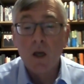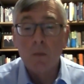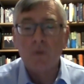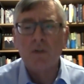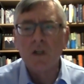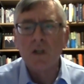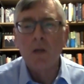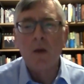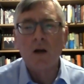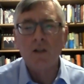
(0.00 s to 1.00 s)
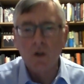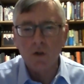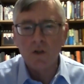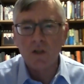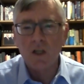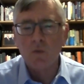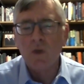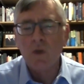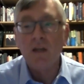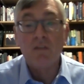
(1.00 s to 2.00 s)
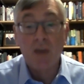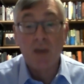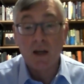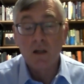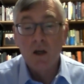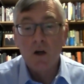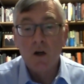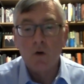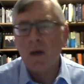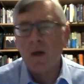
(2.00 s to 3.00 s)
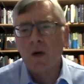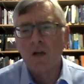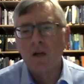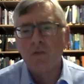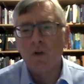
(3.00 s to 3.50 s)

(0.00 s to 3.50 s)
but for the single market in goods, it will in effect remain part of the